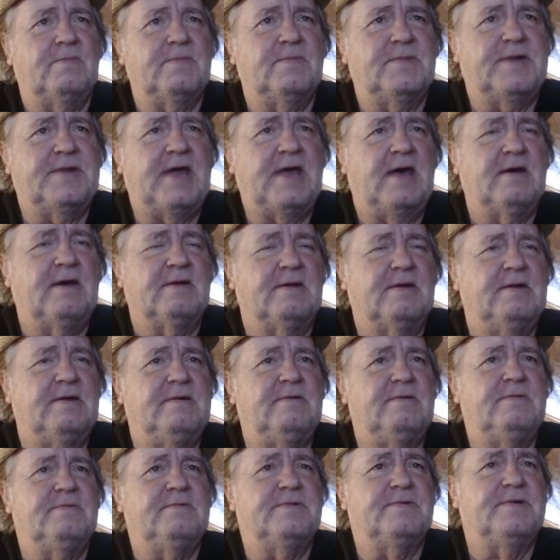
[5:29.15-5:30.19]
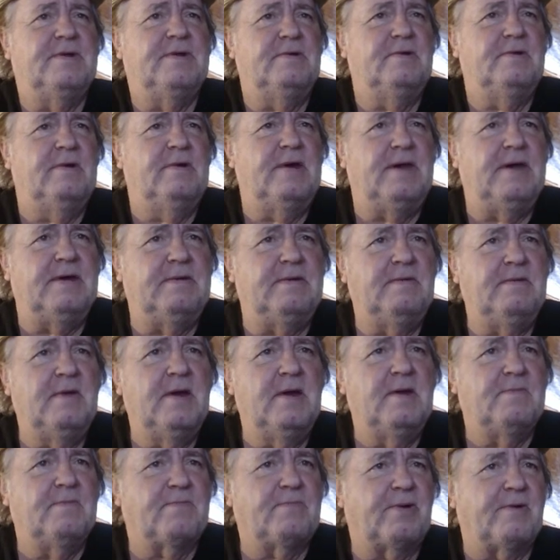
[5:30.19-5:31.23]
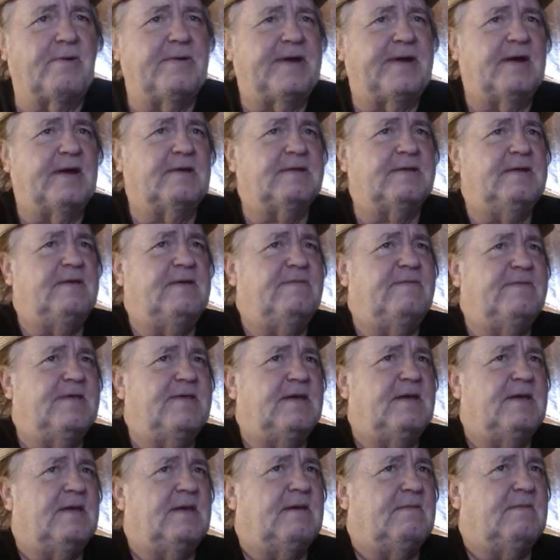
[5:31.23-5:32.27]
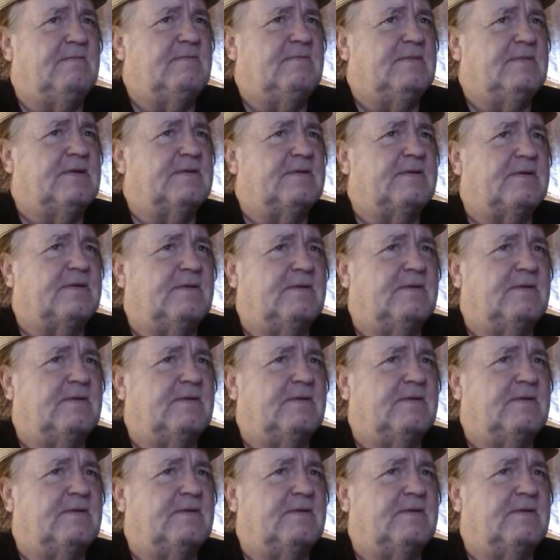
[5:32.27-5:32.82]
talent to a productive team that